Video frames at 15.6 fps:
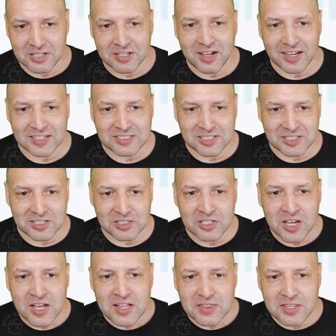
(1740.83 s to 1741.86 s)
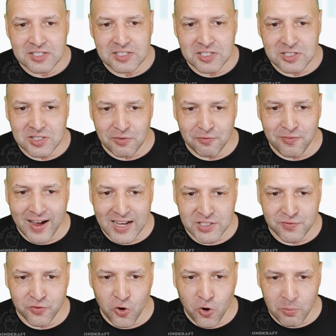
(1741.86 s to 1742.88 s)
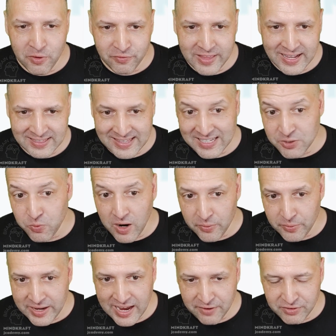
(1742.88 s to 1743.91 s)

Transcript: I see these. This is the fast form of that, and that's why we have